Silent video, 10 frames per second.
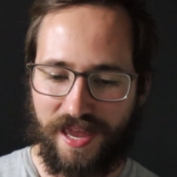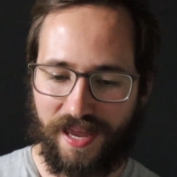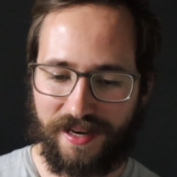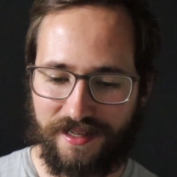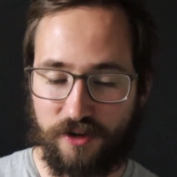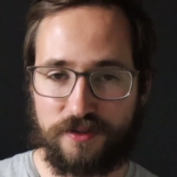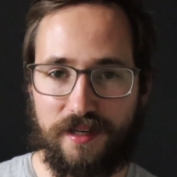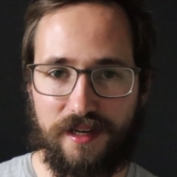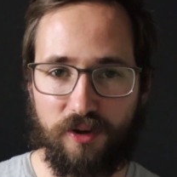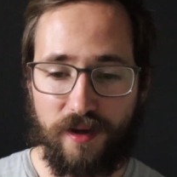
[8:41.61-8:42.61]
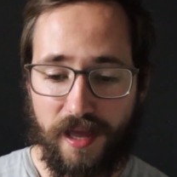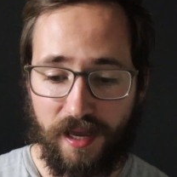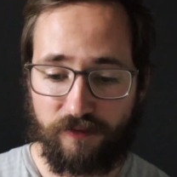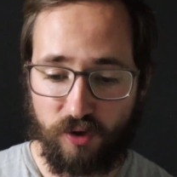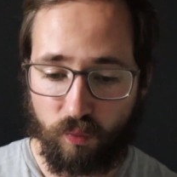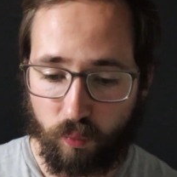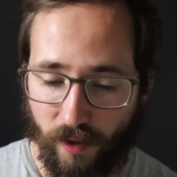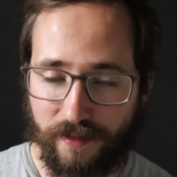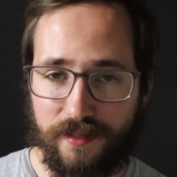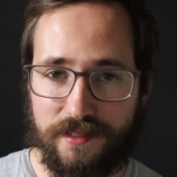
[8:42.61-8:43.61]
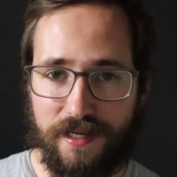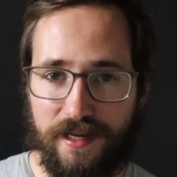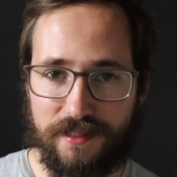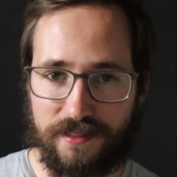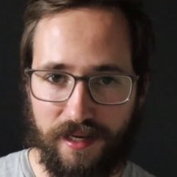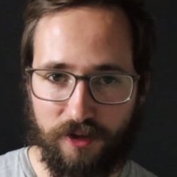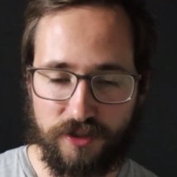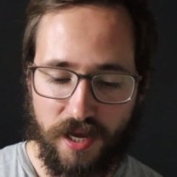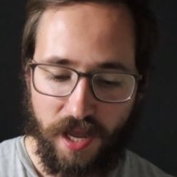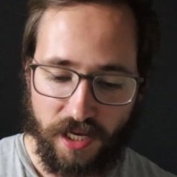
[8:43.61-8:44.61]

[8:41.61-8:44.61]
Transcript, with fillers: And here's the deal. If you want to stay in sales,